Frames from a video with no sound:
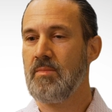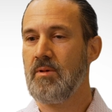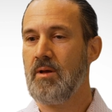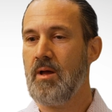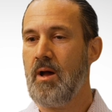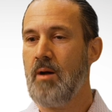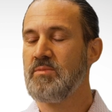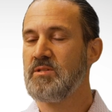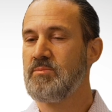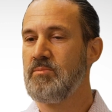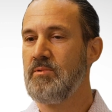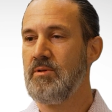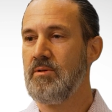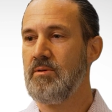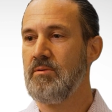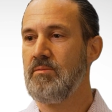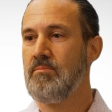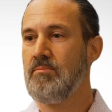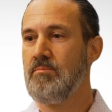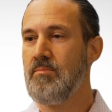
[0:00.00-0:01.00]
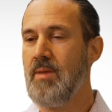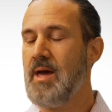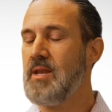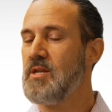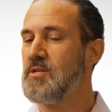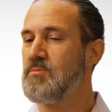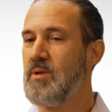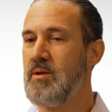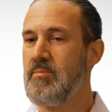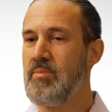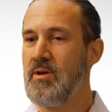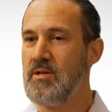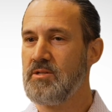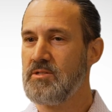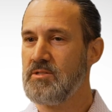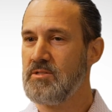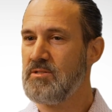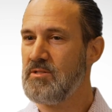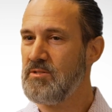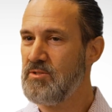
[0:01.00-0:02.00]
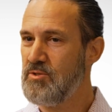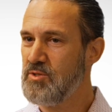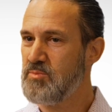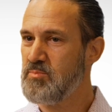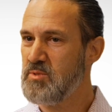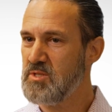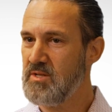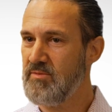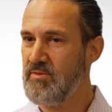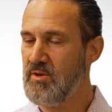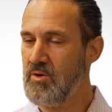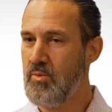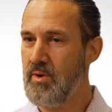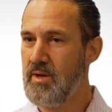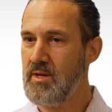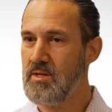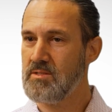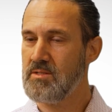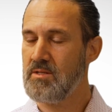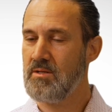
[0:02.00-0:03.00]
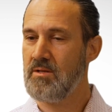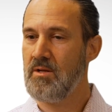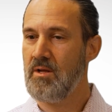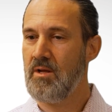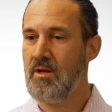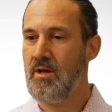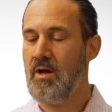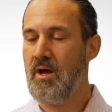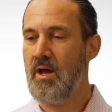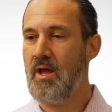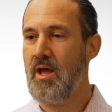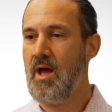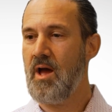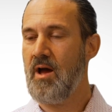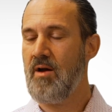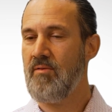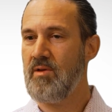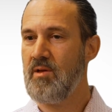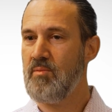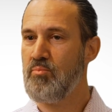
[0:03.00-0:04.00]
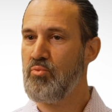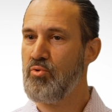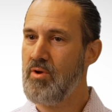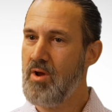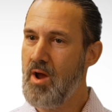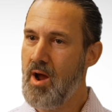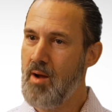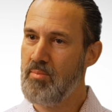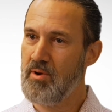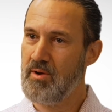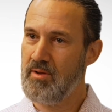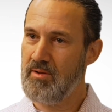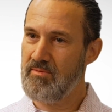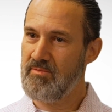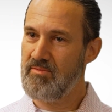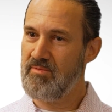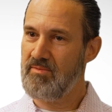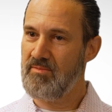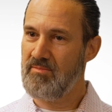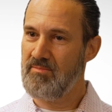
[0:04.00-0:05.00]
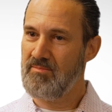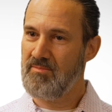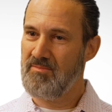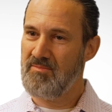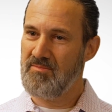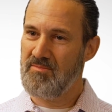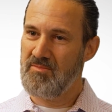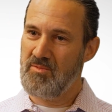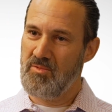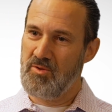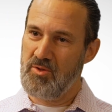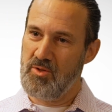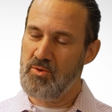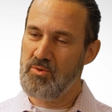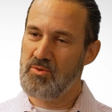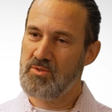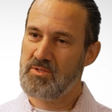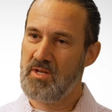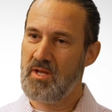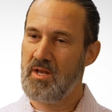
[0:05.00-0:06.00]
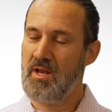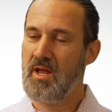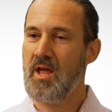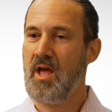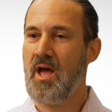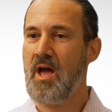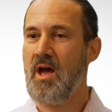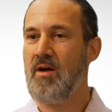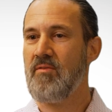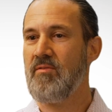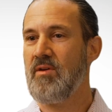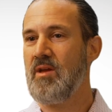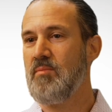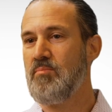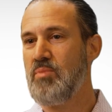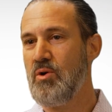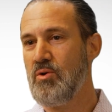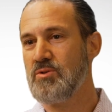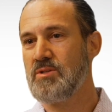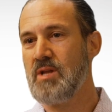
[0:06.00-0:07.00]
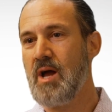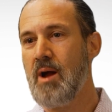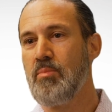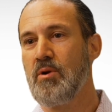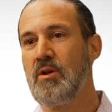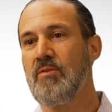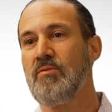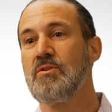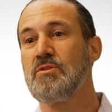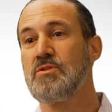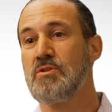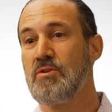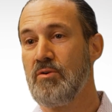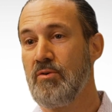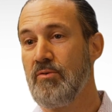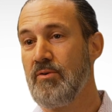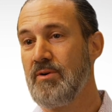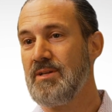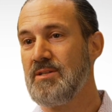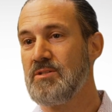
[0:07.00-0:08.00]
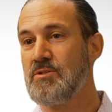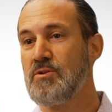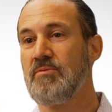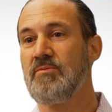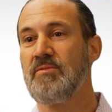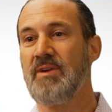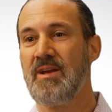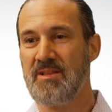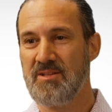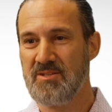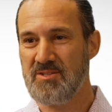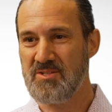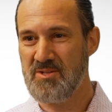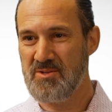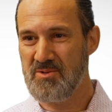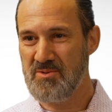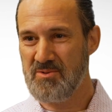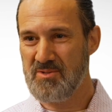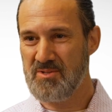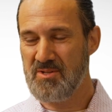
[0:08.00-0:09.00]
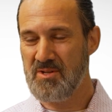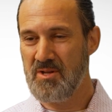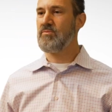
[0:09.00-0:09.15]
helps me manage my patients in two specific ways. I have a pre-operative use and I have a post-operative or a surveillance use.